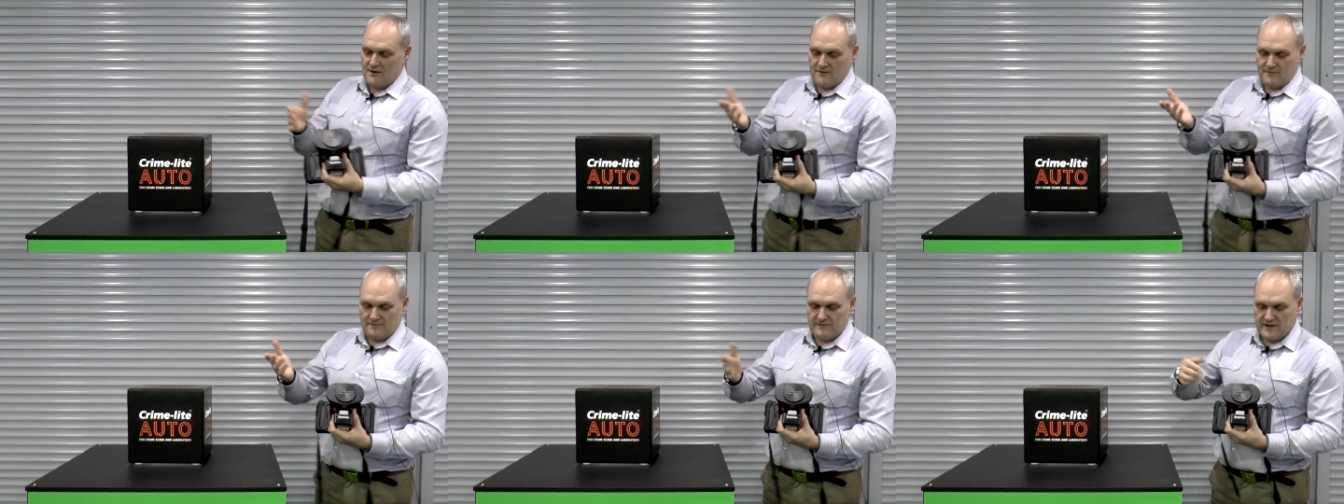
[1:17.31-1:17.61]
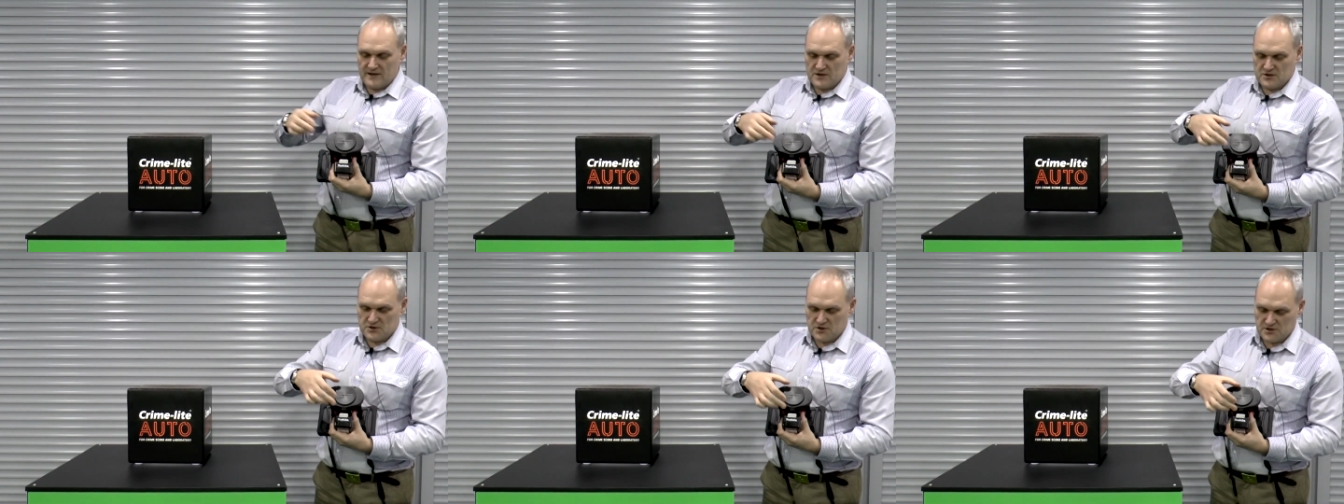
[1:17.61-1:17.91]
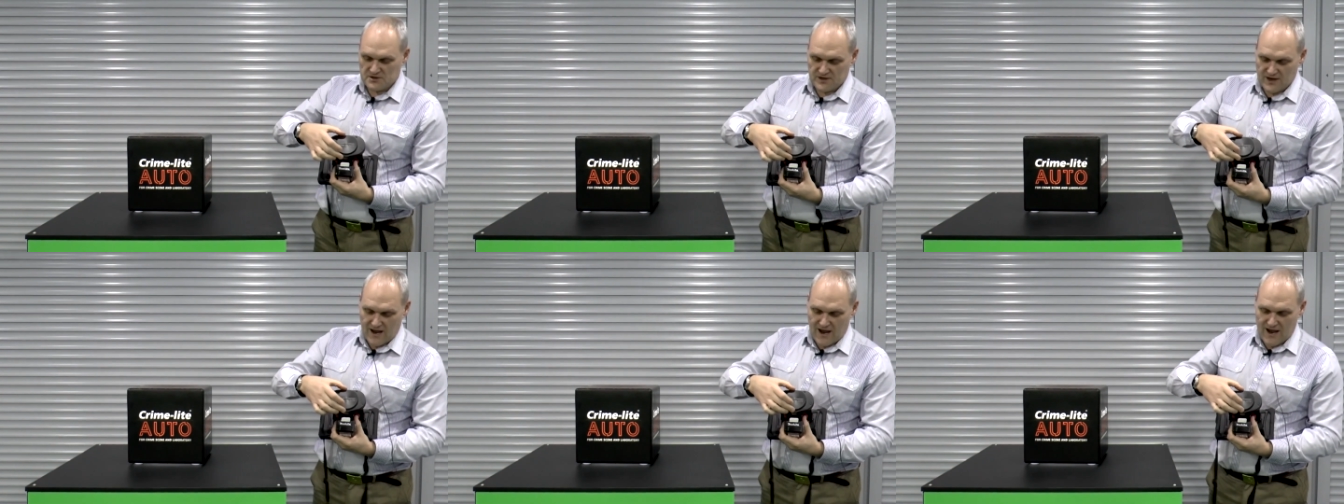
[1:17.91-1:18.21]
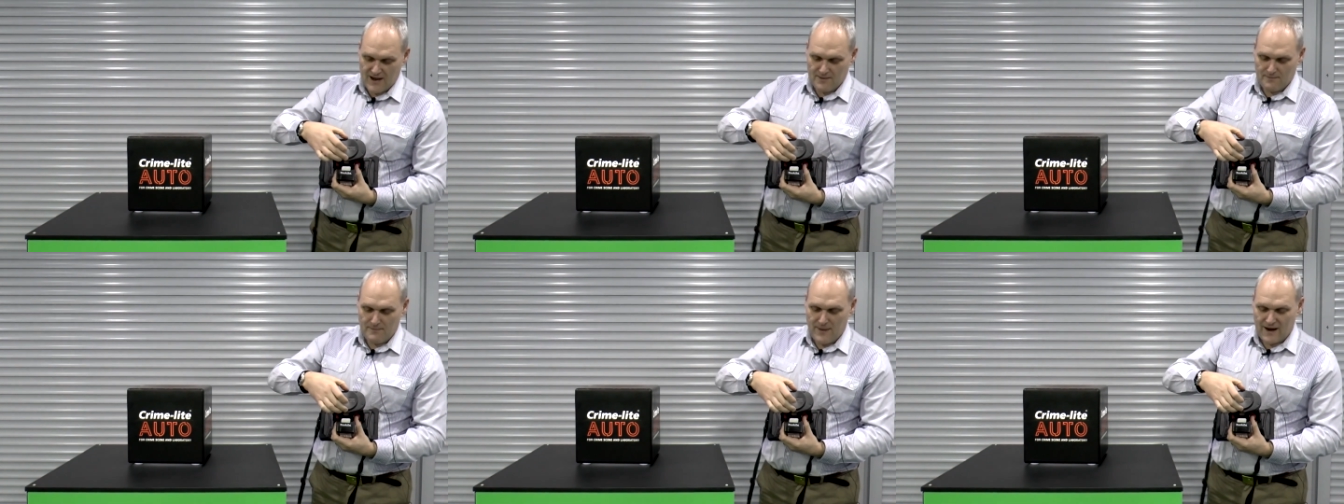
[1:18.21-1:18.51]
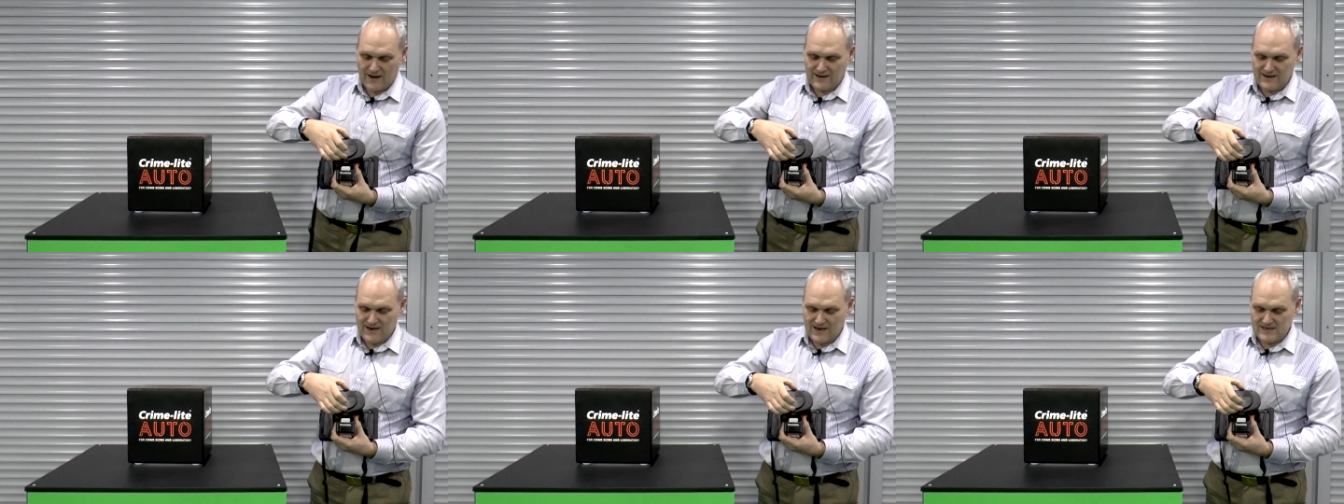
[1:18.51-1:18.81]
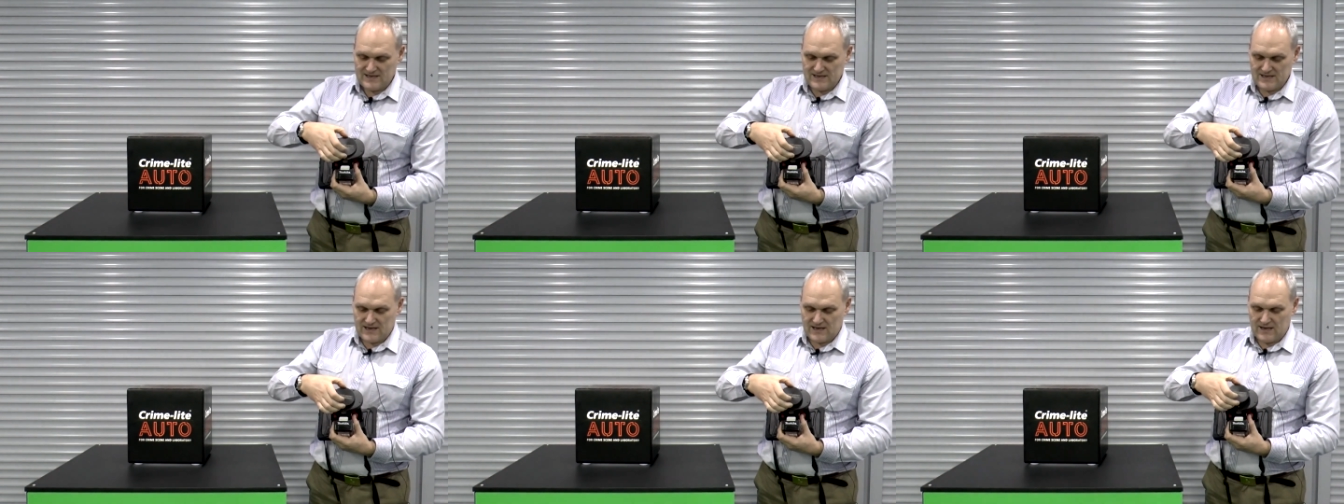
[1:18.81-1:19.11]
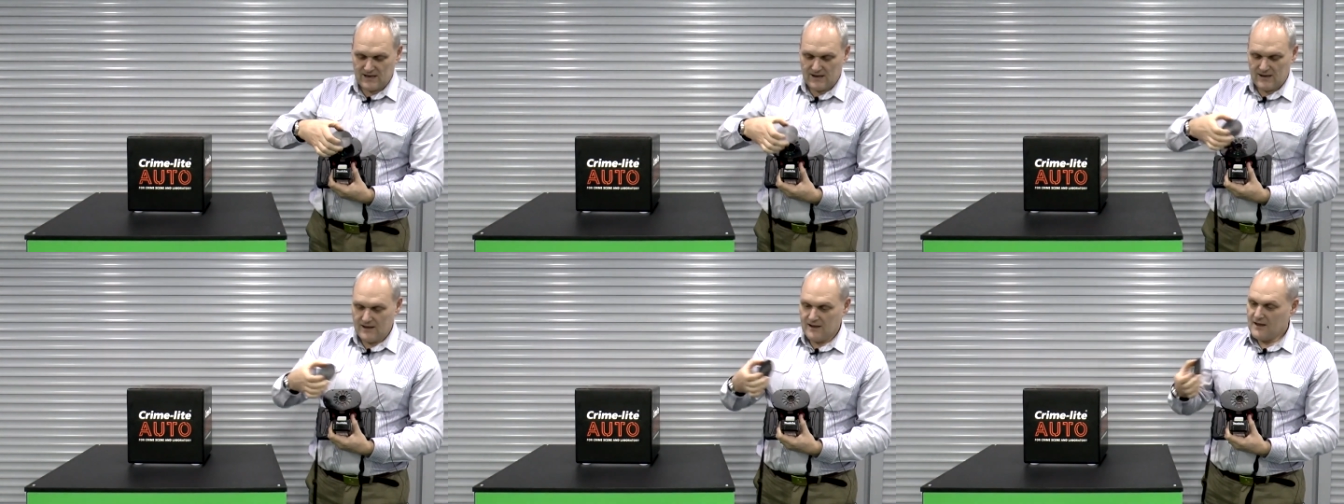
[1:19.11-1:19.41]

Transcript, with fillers: features a magnetic